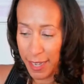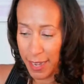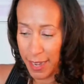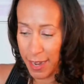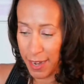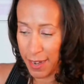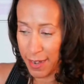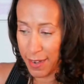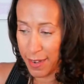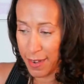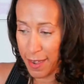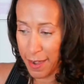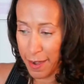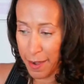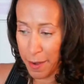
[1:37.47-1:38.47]
And
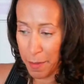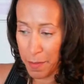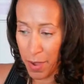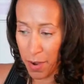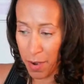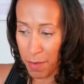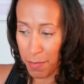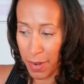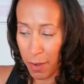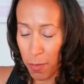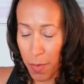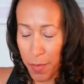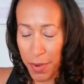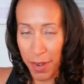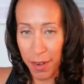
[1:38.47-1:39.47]
are Black
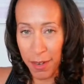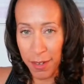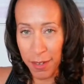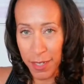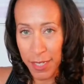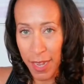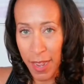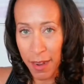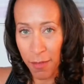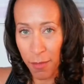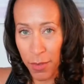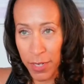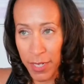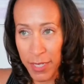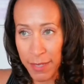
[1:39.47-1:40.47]
women under attack?
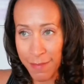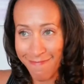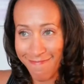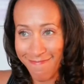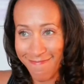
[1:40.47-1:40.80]
Really?